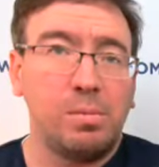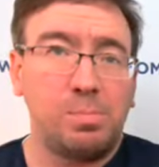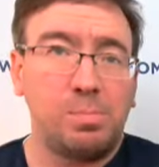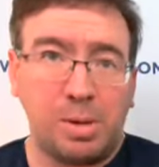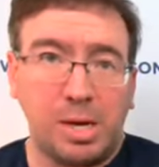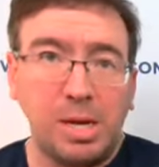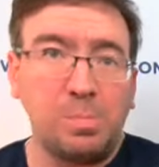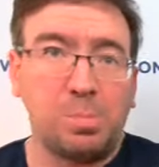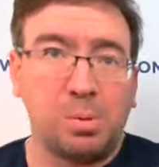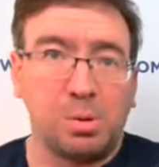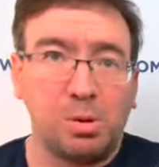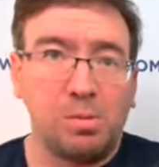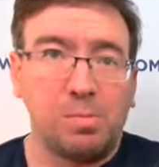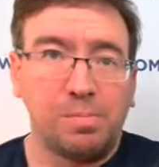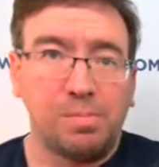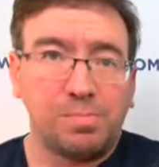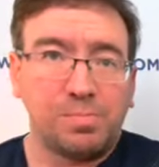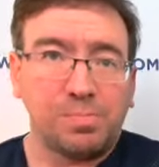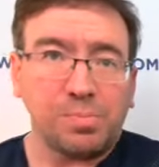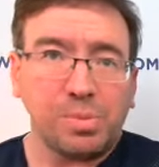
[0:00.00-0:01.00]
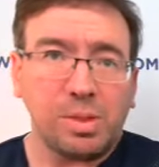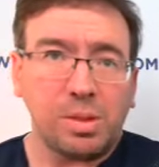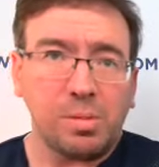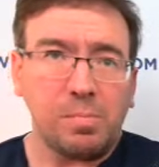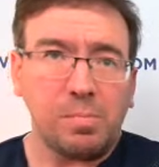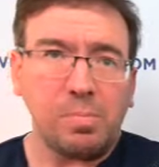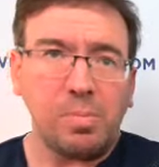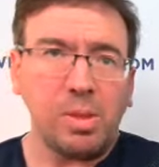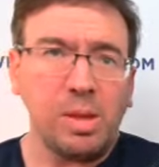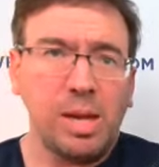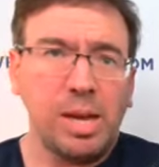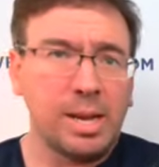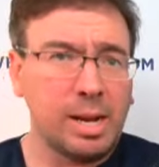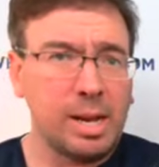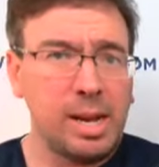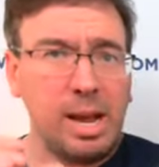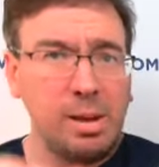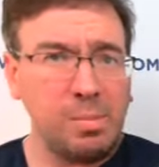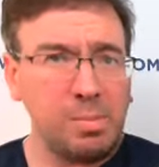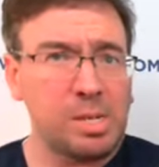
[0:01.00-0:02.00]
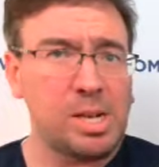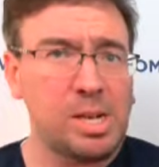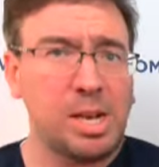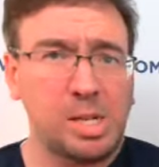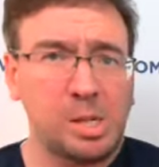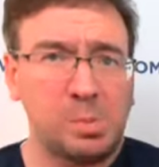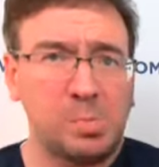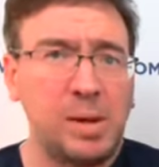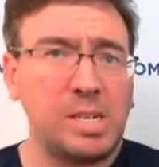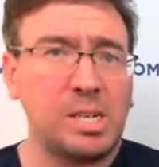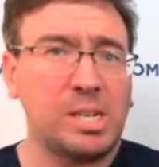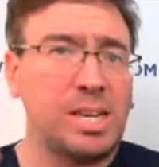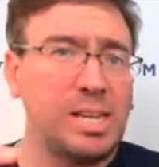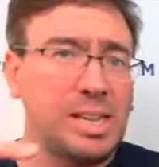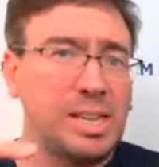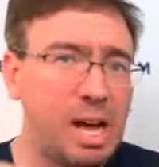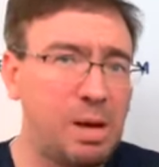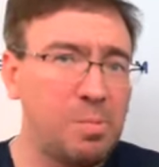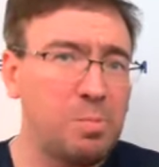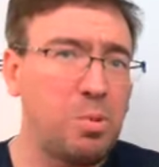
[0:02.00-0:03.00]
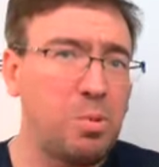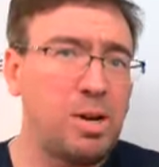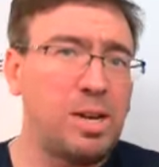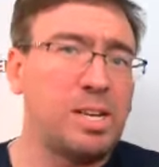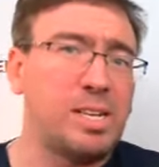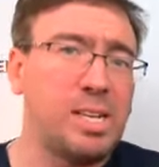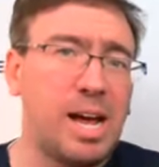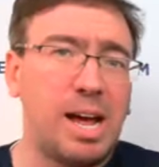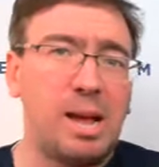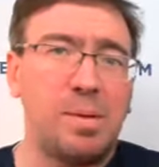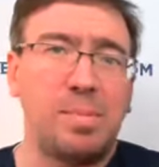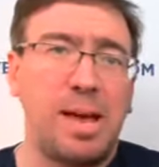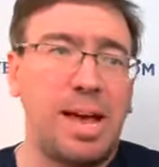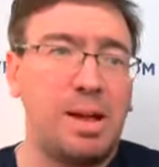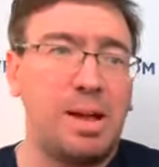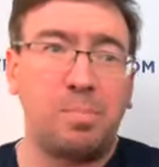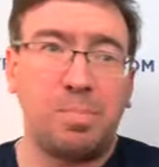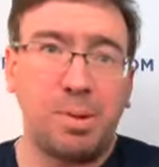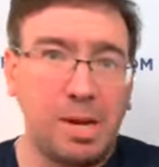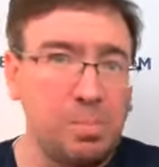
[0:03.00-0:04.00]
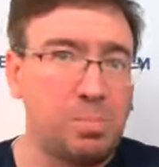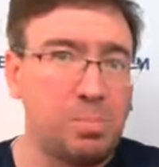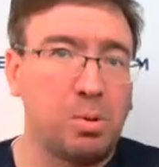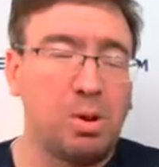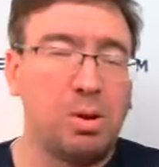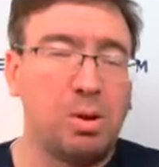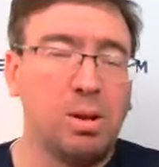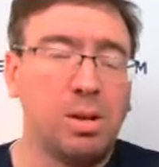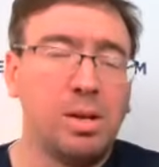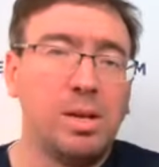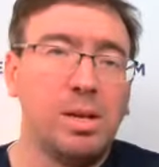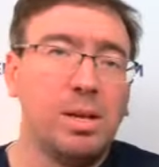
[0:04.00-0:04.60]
people, and Amazon especially at that point in time had people